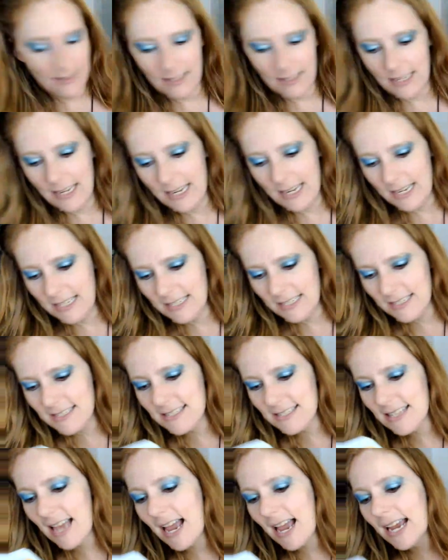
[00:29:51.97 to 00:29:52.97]

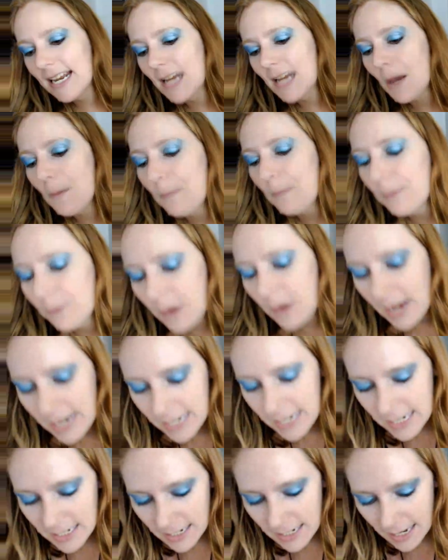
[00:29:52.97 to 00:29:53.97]
Inside a
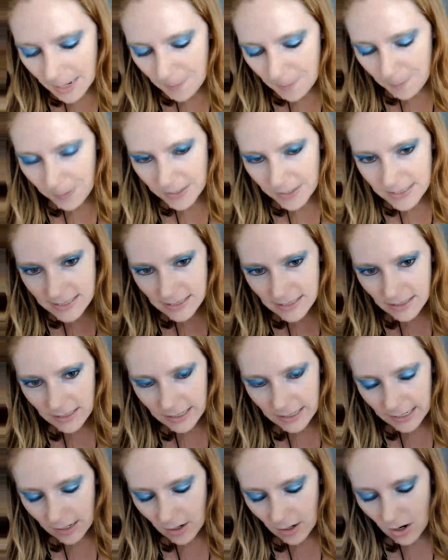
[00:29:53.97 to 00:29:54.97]
bright and
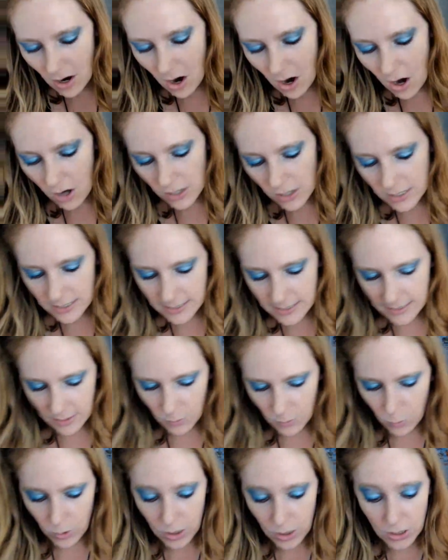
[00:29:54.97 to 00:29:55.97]
bustling
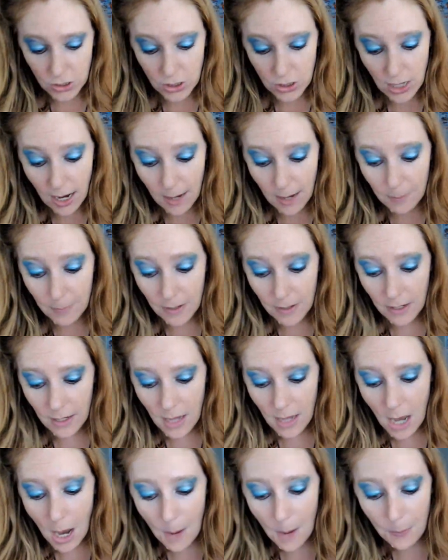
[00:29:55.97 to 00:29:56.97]
artisan workshop,
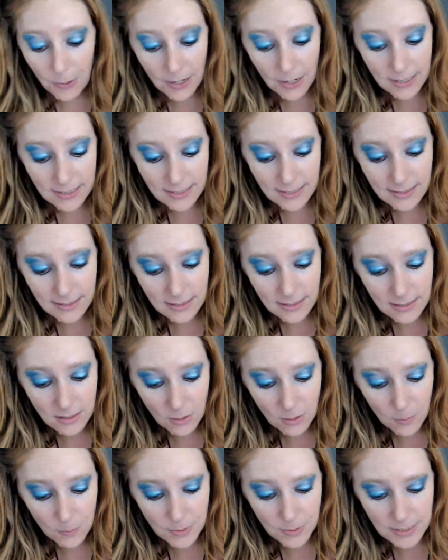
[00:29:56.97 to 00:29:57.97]
apprentices
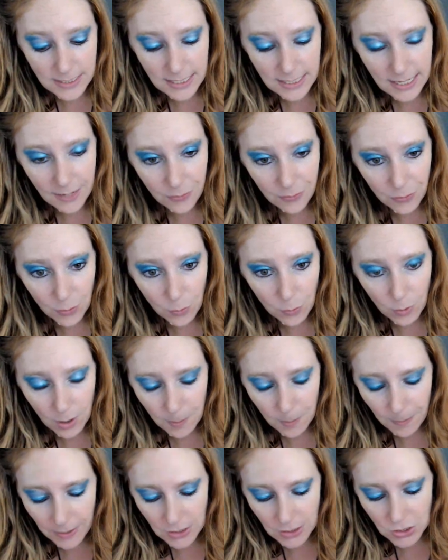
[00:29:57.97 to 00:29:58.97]
are busy at their
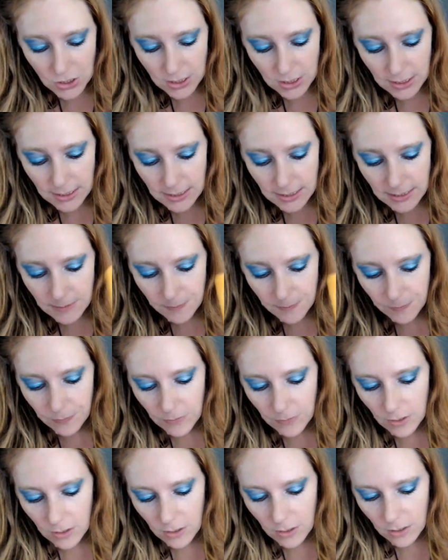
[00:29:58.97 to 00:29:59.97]
workbenches,
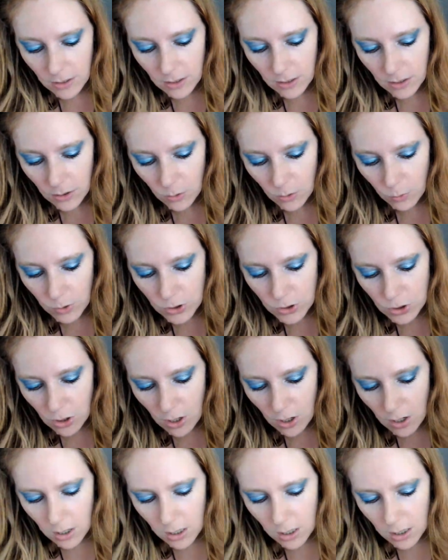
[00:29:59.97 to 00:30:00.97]
which
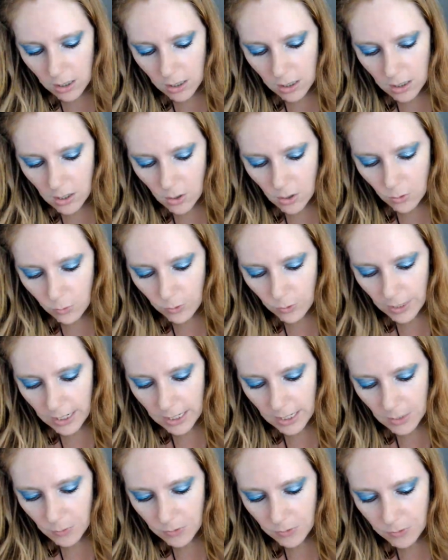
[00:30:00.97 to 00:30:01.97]
are
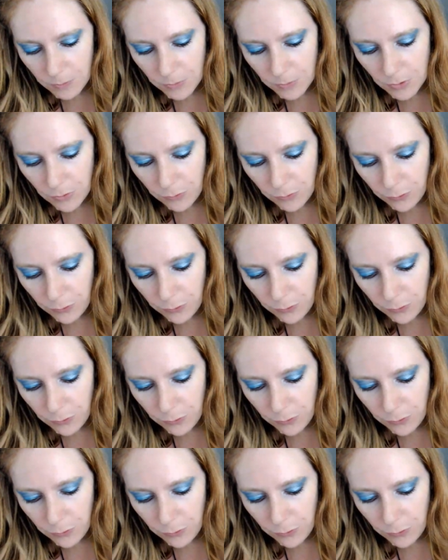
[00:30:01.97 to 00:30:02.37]
arrayed with beautiful